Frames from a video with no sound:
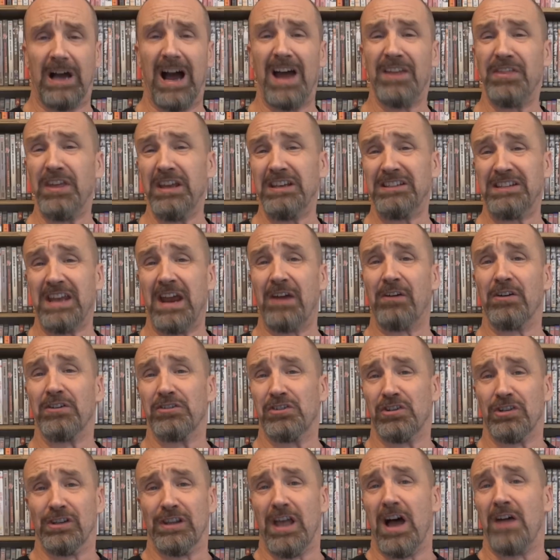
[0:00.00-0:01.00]
I think Darren
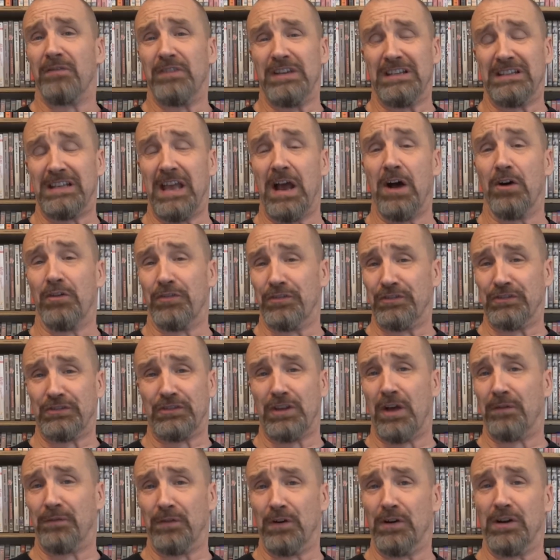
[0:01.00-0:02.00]
Shalabi's health
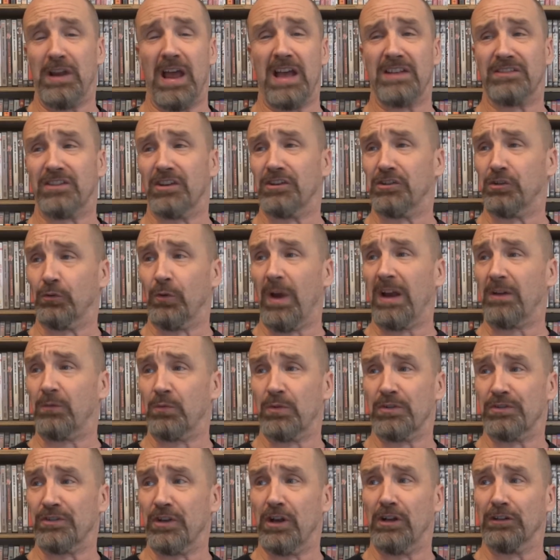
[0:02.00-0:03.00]
suffered as a direct
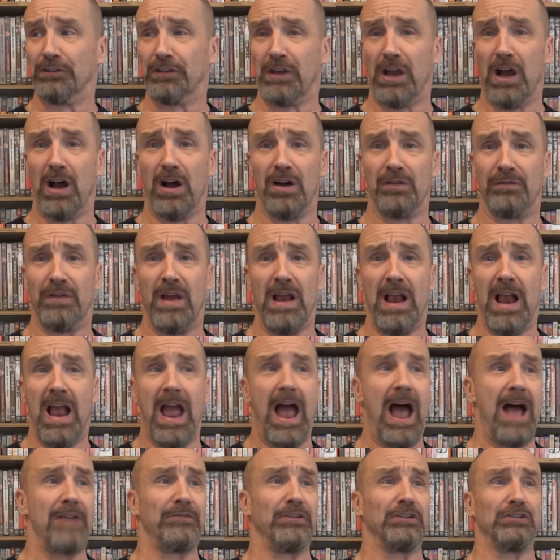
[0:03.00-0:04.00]
result of
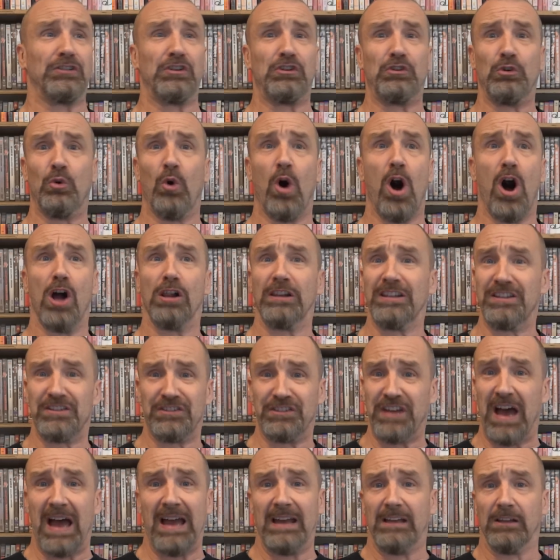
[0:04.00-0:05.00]
having to do all his
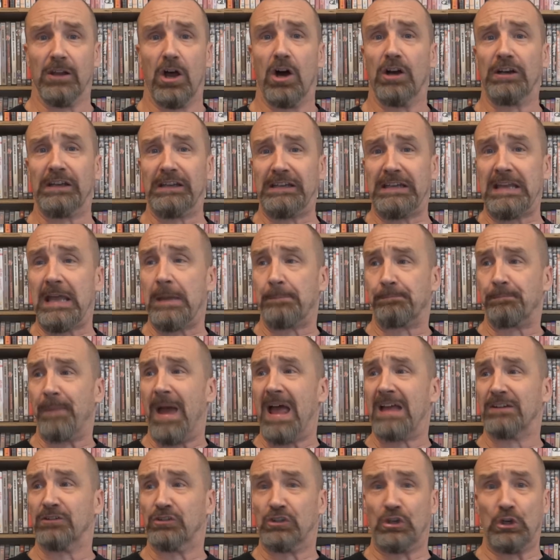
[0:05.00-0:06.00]
dialogue in Ip
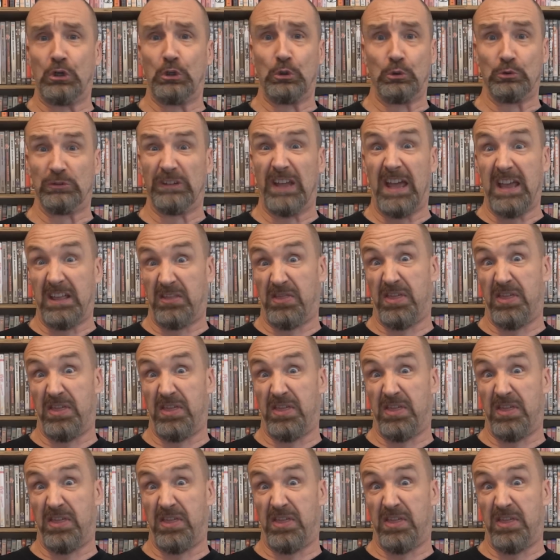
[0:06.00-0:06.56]
Man 2 like